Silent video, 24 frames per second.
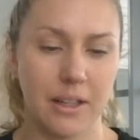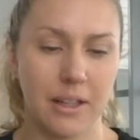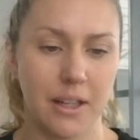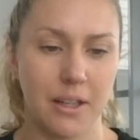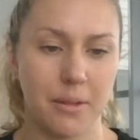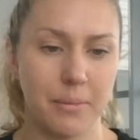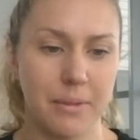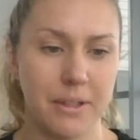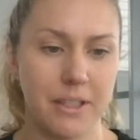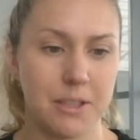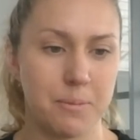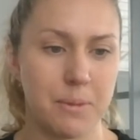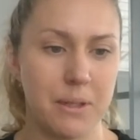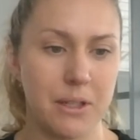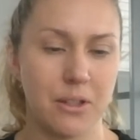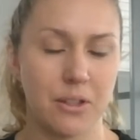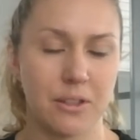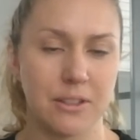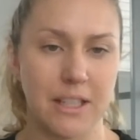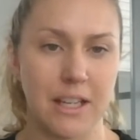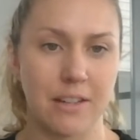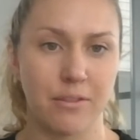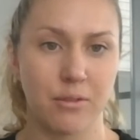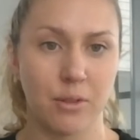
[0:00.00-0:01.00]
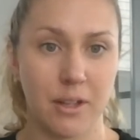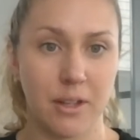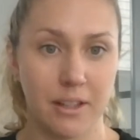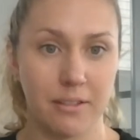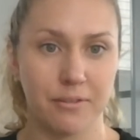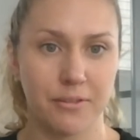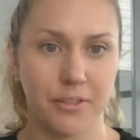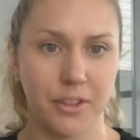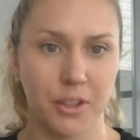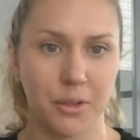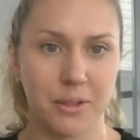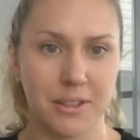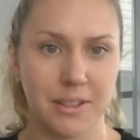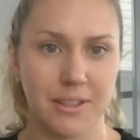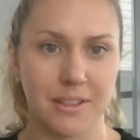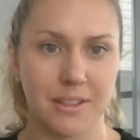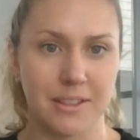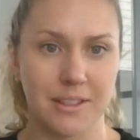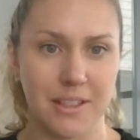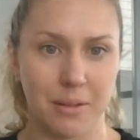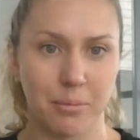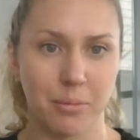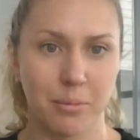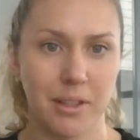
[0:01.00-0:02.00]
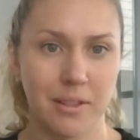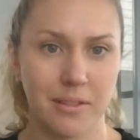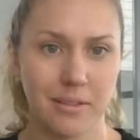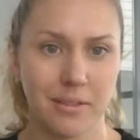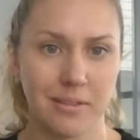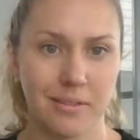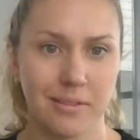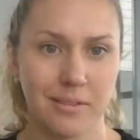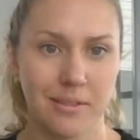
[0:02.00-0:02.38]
is because everyone influences someone